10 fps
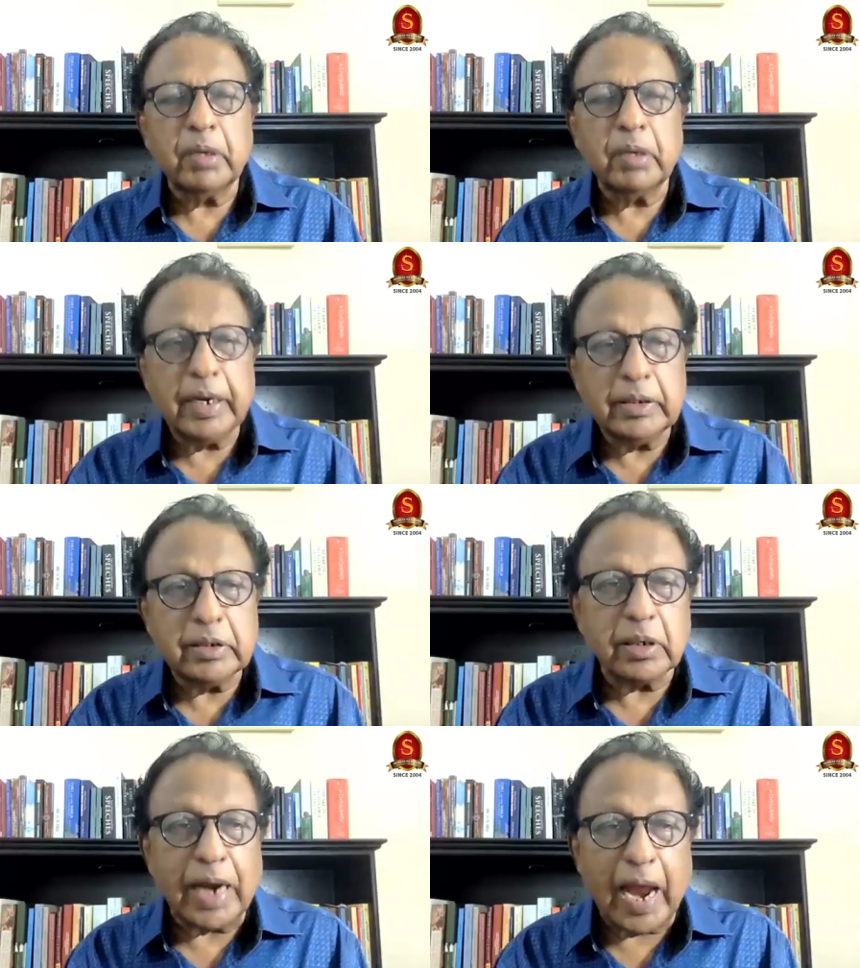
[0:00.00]

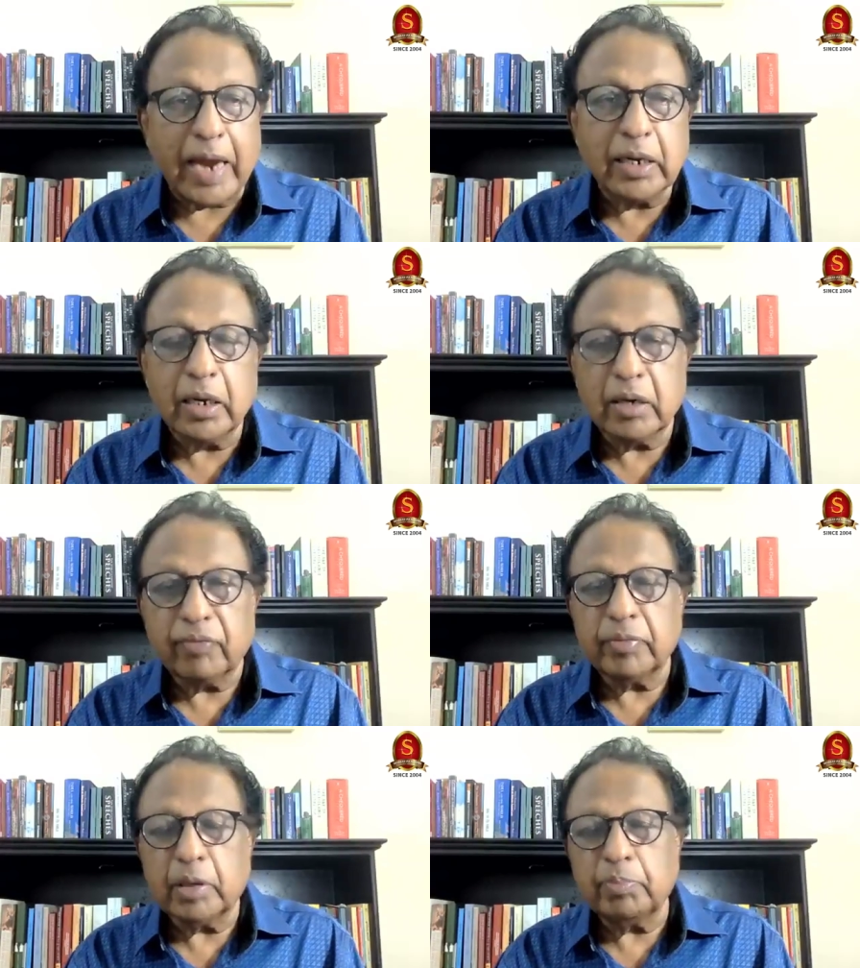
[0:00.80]
greater anger
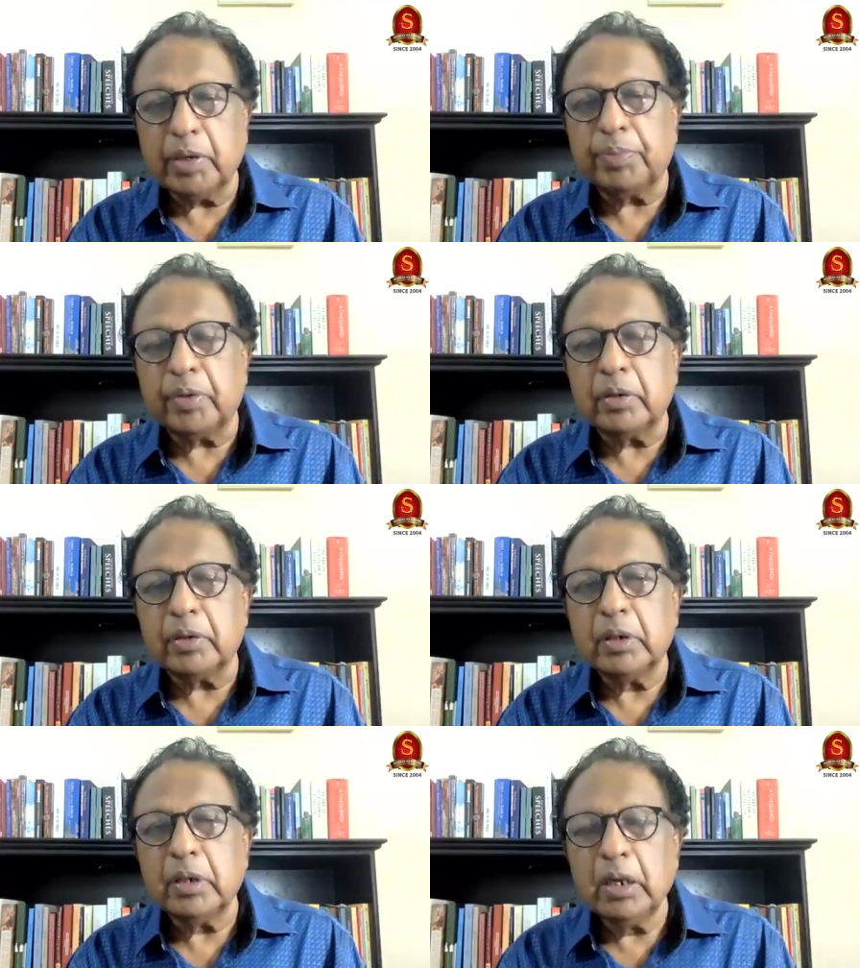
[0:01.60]
from the people
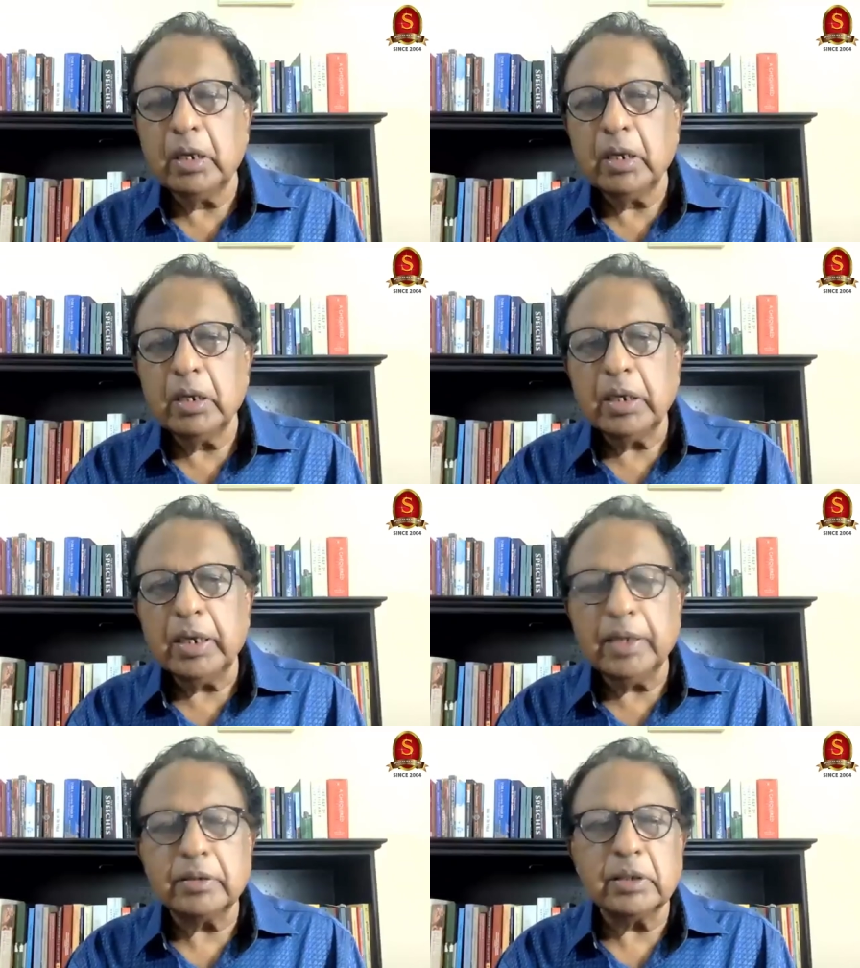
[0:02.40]

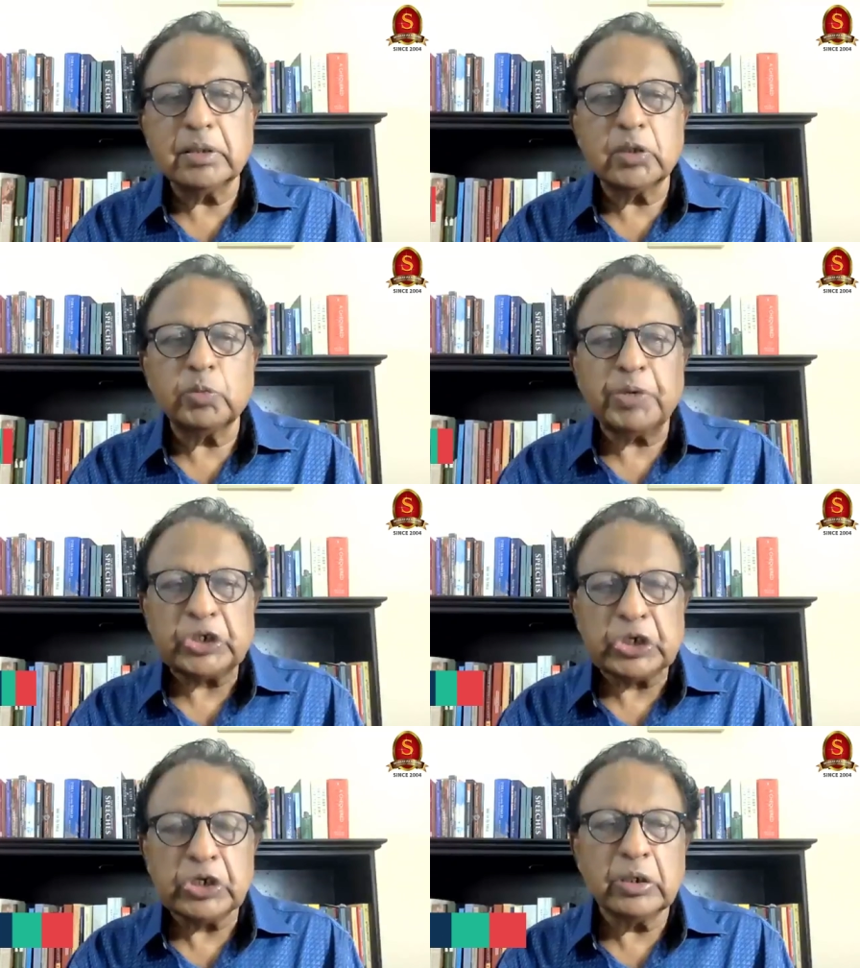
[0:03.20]
is the
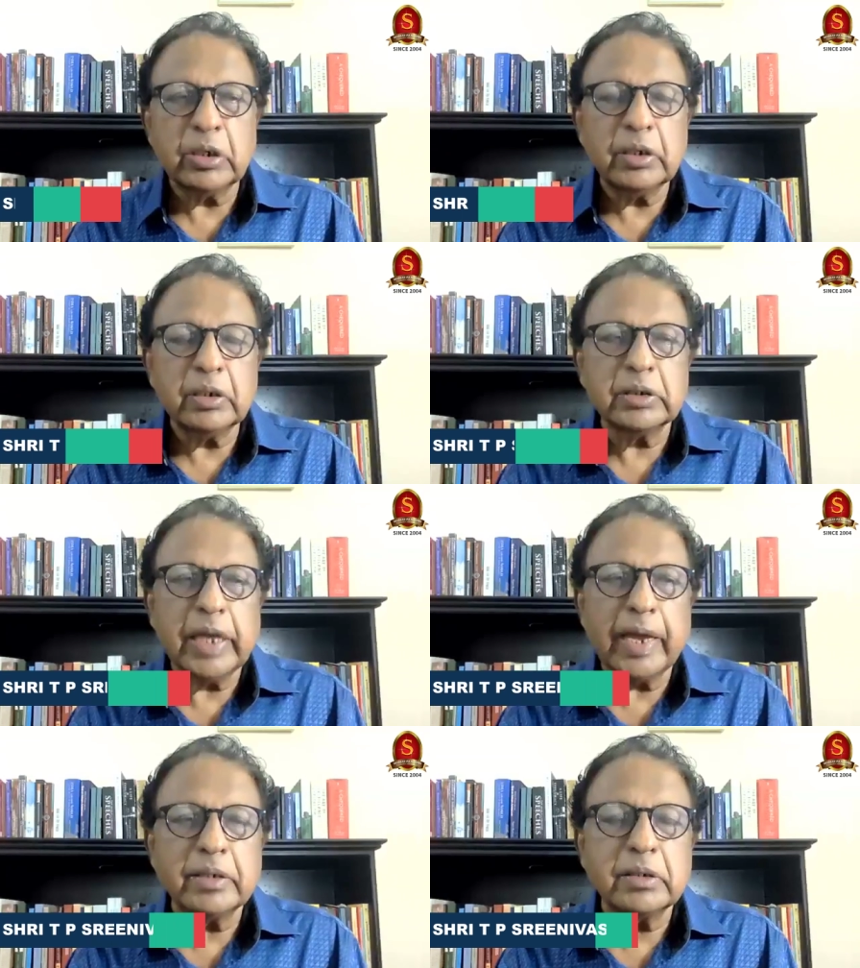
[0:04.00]
suspicion
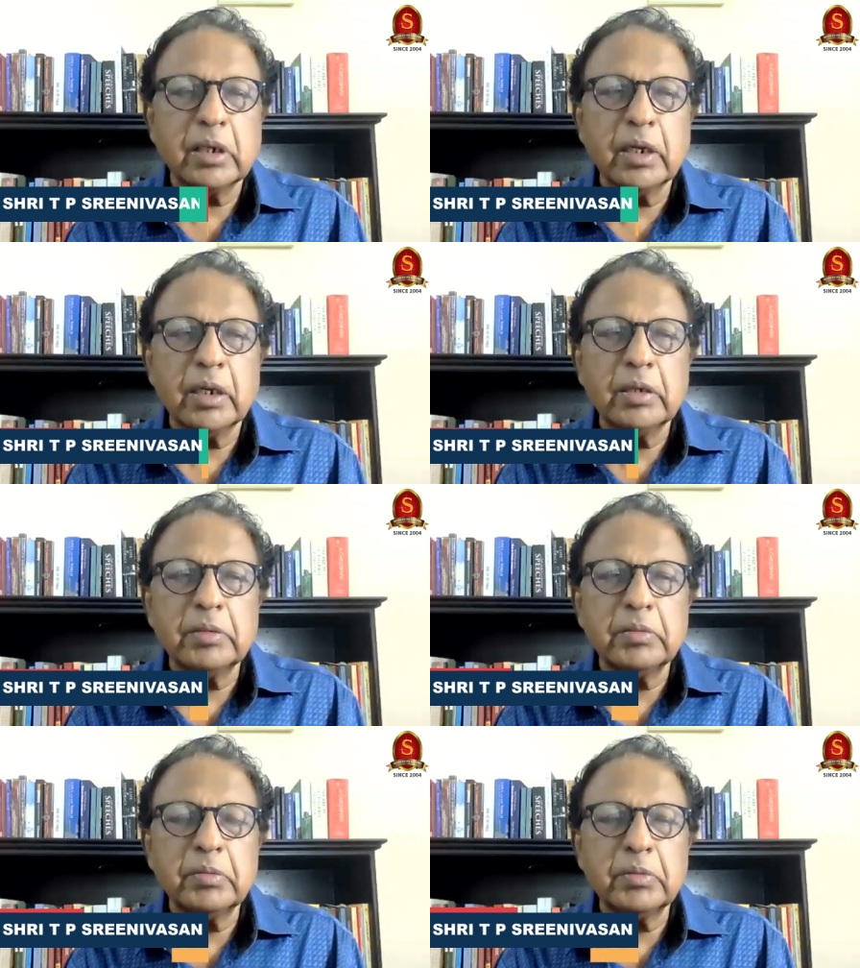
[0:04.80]
that uh,
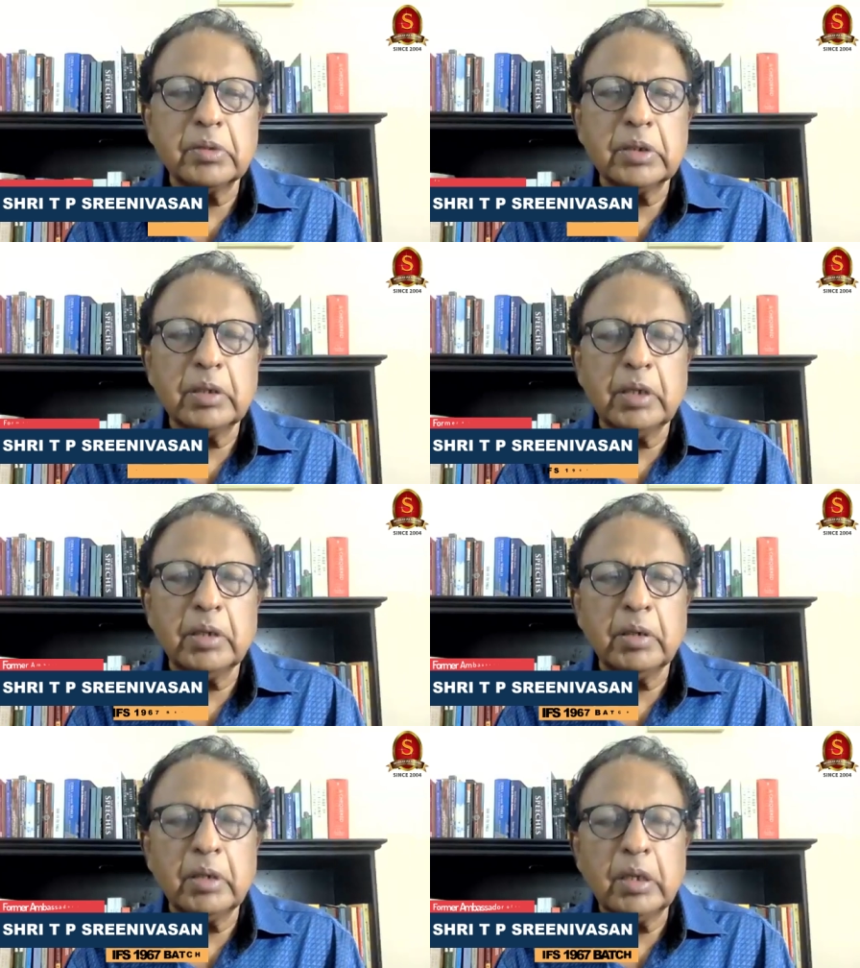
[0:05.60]

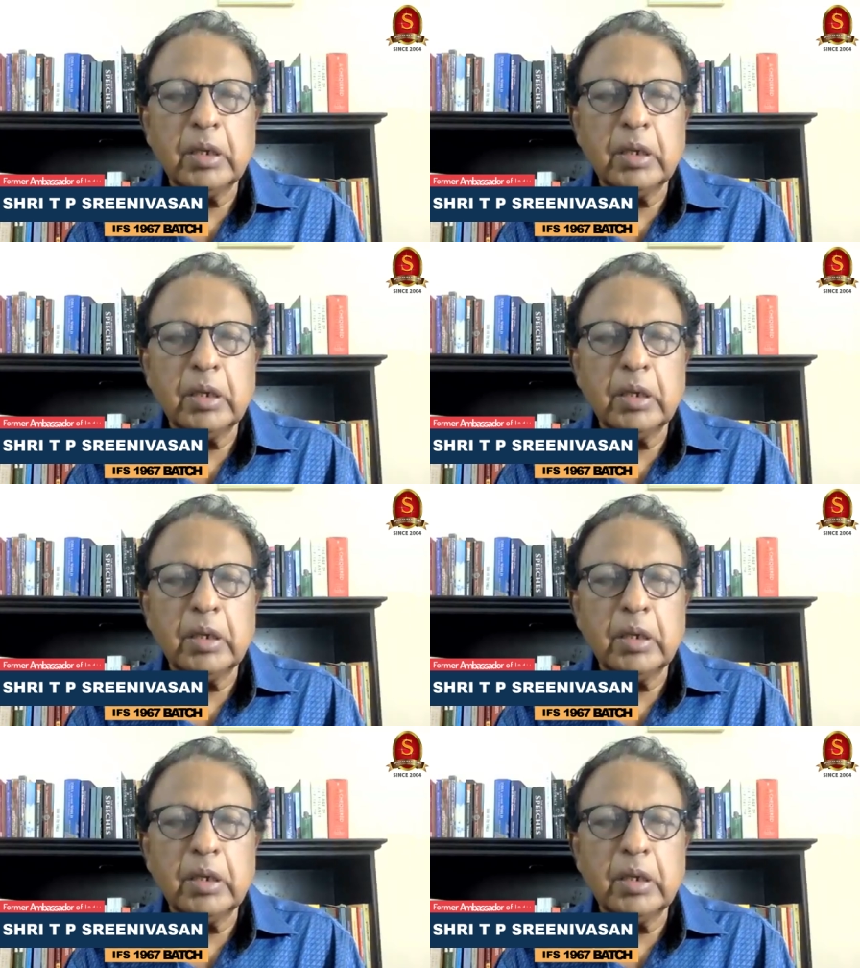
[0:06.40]
the